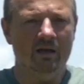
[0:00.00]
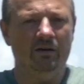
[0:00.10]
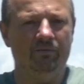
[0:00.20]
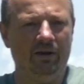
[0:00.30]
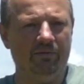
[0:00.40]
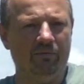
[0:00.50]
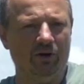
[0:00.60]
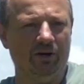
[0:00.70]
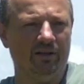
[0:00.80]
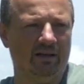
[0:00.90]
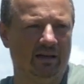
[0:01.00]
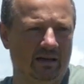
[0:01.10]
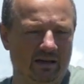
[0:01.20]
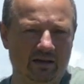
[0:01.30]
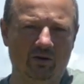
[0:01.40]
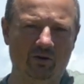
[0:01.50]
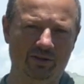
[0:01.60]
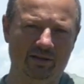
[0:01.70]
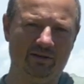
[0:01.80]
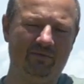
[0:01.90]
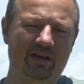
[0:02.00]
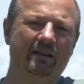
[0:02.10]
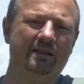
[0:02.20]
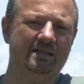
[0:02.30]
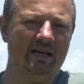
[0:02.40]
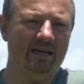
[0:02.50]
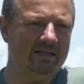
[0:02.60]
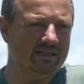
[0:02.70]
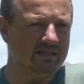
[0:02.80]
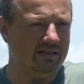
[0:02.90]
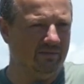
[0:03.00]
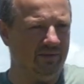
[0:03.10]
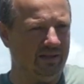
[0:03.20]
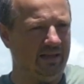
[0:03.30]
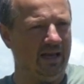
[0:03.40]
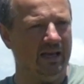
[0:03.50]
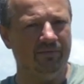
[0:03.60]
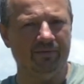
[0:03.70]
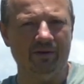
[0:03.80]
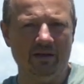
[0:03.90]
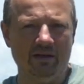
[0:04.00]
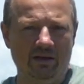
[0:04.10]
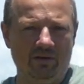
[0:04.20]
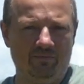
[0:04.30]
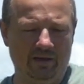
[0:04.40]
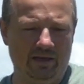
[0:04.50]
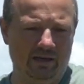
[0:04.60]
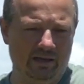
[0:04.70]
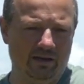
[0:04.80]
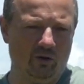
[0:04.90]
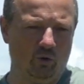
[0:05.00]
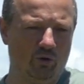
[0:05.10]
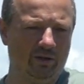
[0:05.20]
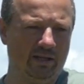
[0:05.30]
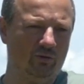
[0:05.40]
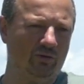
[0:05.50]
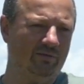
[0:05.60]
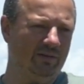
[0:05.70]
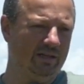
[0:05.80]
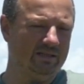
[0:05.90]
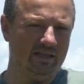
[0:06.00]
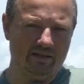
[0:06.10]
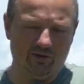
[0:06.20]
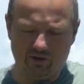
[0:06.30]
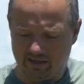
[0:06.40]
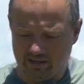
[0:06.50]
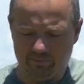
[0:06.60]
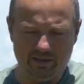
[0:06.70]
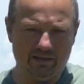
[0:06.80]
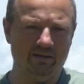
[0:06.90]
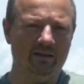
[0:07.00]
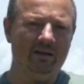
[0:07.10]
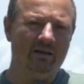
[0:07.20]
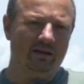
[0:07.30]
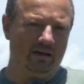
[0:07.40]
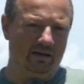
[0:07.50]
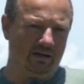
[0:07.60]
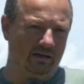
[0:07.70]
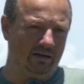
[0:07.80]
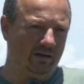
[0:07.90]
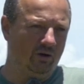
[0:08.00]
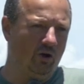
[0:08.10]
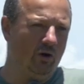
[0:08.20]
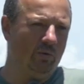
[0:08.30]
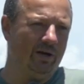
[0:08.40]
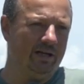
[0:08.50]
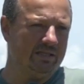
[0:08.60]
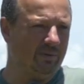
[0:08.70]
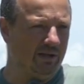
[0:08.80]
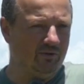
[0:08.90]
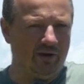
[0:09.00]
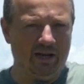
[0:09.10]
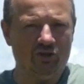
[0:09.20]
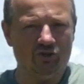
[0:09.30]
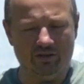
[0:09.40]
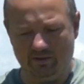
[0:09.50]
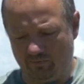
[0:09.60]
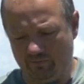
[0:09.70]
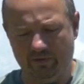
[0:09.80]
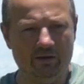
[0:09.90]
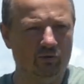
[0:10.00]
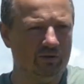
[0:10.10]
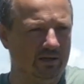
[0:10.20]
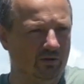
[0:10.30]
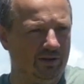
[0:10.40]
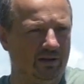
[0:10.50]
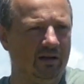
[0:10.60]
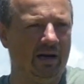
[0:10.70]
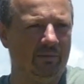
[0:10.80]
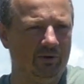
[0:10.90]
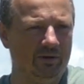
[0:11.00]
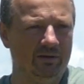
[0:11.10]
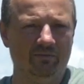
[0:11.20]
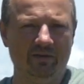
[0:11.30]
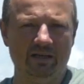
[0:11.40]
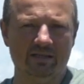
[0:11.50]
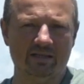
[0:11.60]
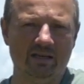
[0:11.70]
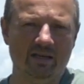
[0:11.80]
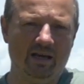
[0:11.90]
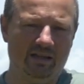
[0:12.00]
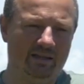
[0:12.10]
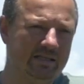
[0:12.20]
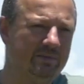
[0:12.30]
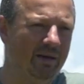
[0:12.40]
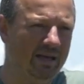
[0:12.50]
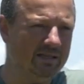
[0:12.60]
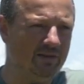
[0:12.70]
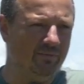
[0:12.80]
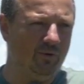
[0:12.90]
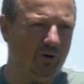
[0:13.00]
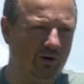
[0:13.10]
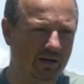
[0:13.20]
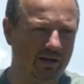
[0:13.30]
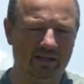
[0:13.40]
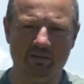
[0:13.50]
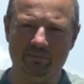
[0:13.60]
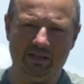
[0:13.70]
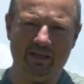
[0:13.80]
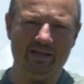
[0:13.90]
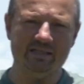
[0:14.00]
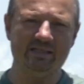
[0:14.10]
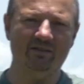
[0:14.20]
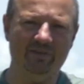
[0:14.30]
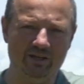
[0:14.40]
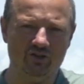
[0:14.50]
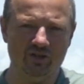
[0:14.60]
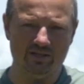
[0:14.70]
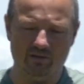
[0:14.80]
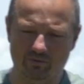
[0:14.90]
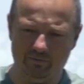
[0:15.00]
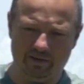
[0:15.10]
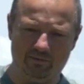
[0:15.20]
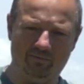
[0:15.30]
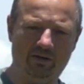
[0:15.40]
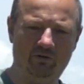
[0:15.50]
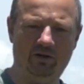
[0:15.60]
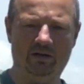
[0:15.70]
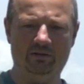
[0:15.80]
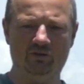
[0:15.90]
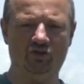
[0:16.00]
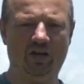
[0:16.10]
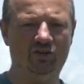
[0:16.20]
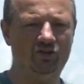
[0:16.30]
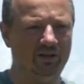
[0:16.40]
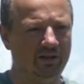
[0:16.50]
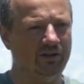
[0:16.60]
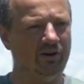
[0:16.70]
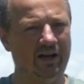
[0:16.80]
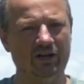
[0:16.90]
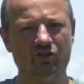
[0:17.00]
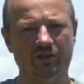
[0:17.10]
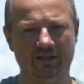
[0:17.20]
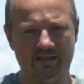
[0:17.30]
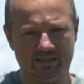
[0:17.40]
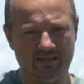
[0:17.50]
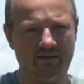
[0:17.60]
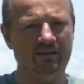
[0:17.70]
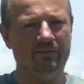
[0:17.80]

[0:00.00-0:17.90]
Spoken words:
When we worked on the wing designs with Dave, we looked into the wings that are a little bit lower aspect ratio than what we are using on the carbon wings, and this makes the foil a little bit less twitchy, so when you are changing the direction, it doesn't